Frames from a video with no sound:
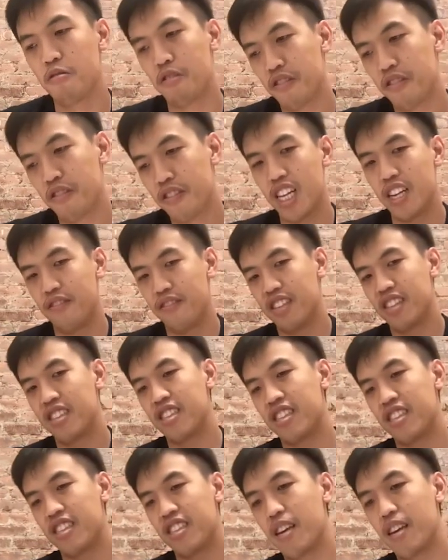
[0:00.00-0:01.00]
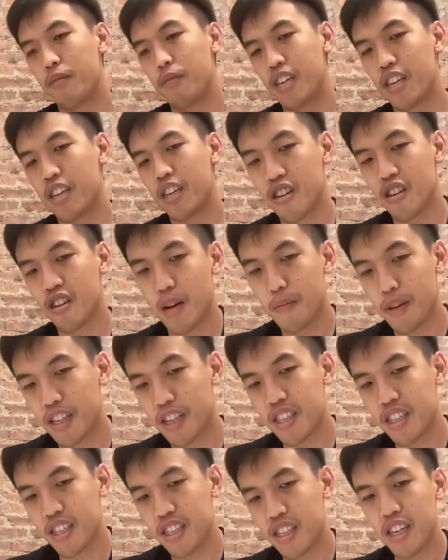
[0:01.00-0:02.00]
with kind of the same
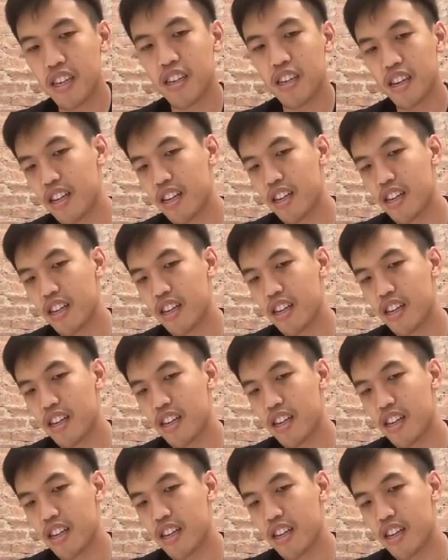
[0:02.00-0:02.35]
economic stake,